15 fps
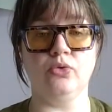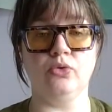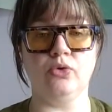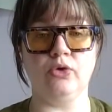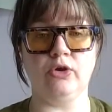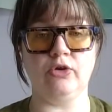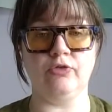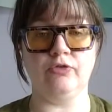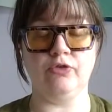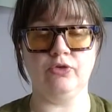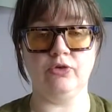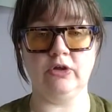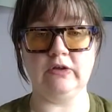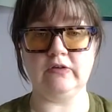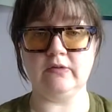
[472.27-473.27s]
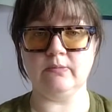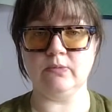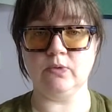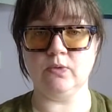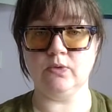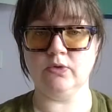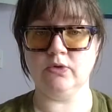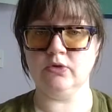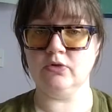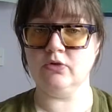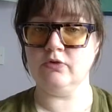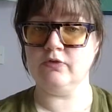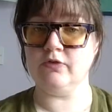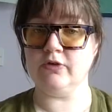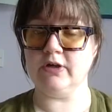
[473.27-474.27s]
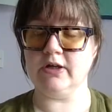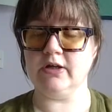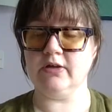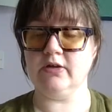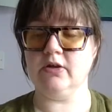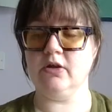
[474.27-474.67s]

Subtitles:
And if you need to moan, go for it.